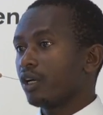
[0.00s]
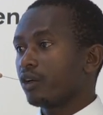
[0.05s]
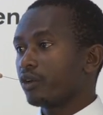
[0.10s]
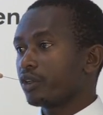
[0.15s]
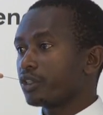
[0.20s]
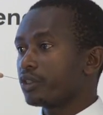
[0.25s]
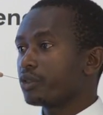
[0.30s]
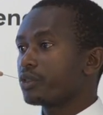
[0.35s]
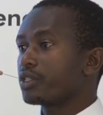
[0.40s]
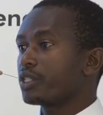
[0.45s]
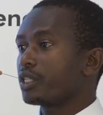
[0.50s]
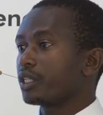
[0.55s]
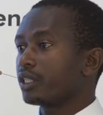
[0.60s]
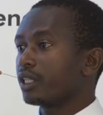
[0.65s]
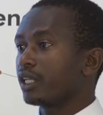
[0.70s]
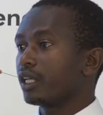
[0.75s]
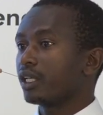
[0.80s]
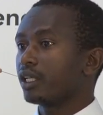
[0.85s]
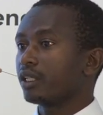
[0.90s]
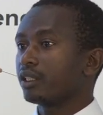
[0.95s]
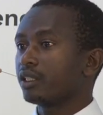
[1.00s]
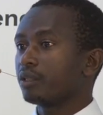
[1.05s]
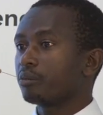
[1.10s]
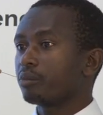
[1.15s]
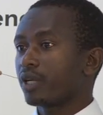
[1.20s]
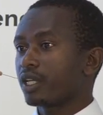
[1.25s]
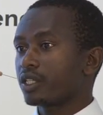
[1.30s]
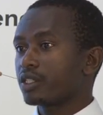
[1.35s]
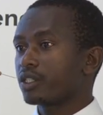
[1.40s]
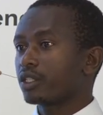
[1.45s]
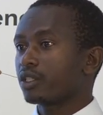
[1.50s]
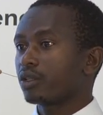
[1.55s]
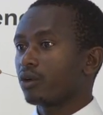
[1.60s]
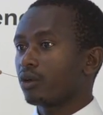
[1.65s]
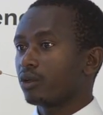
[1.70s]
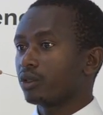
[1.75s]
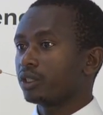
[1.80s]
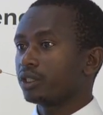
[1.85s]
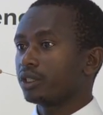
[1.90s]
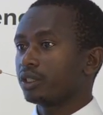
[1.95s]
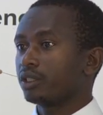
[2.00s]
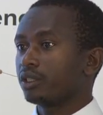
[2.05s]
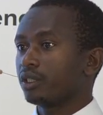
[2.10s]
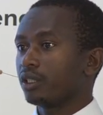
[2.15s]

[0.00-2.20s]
reducing the plastic load